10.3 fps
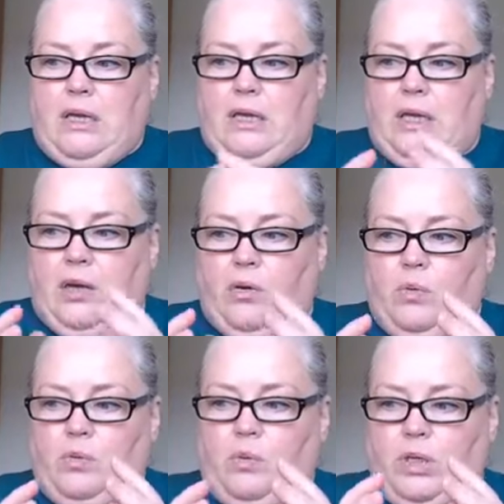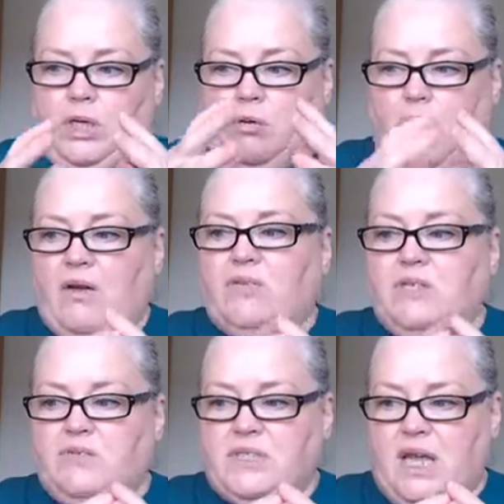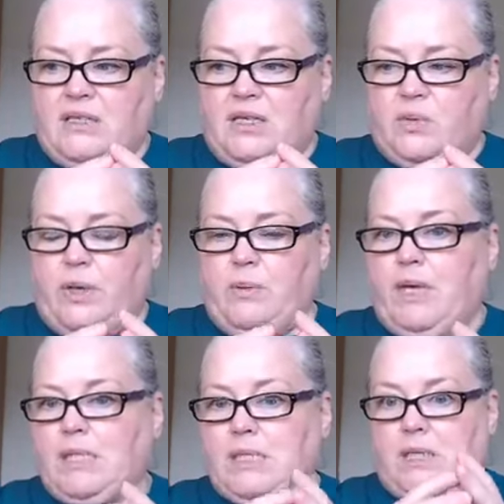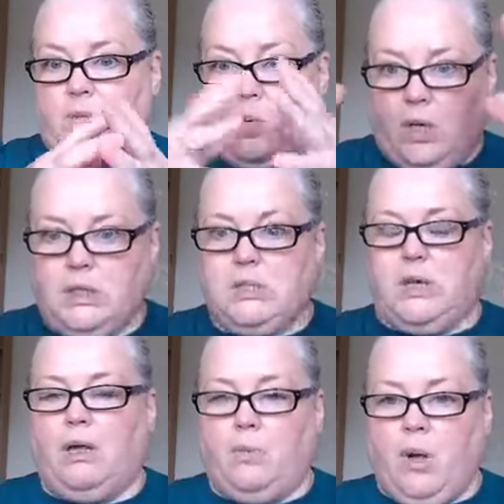You don't have to even take that 20 minutes as one solid